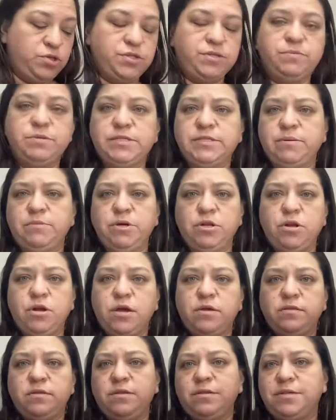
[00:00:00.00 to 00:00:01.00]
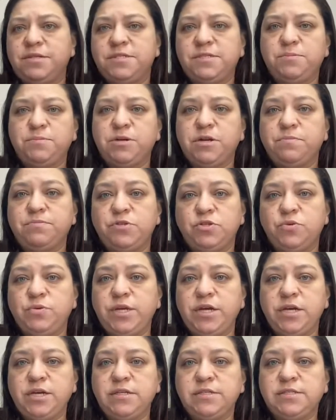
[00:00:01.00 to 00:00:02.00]
Somebody sent me this has been up 2
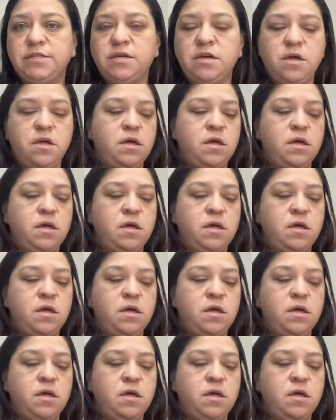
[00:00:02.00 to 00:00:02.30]
days.